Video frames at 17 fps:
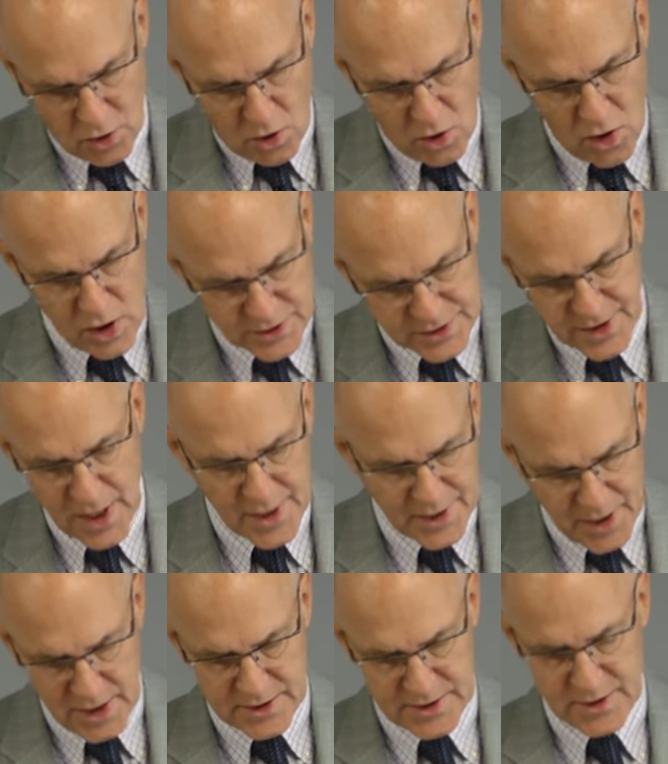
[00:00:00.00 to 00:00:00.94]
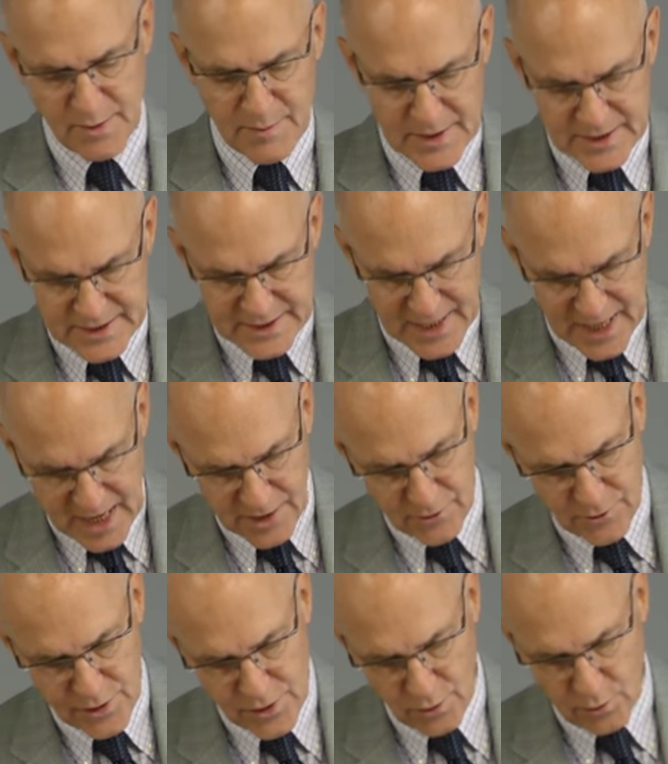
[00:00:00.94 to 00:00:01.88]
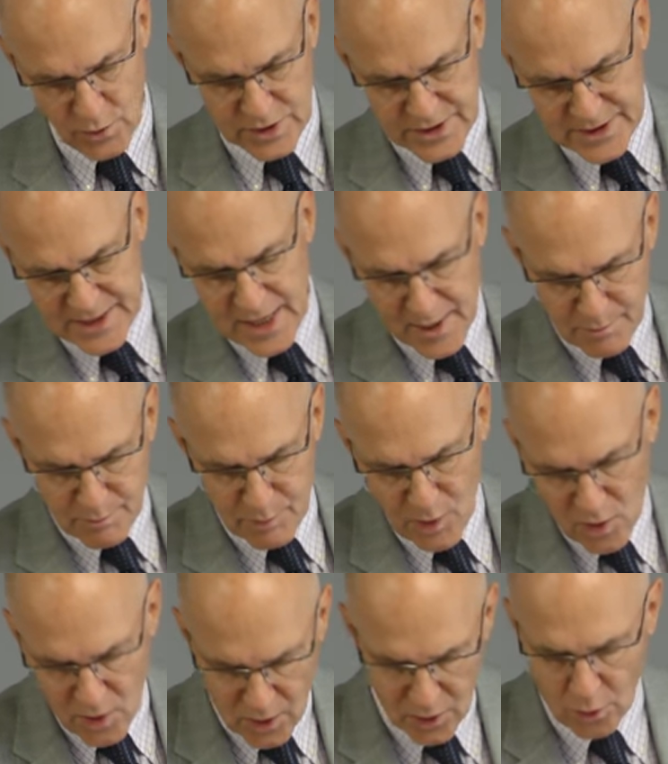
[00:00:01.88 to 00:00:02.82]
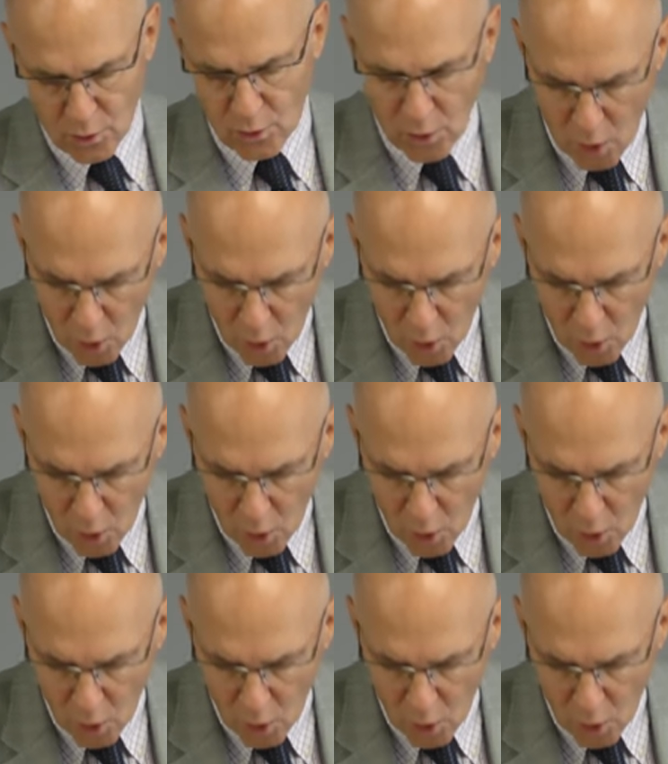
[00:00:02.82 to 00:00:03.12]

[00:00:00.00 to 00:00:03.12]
calls on us to be sacred or set apart or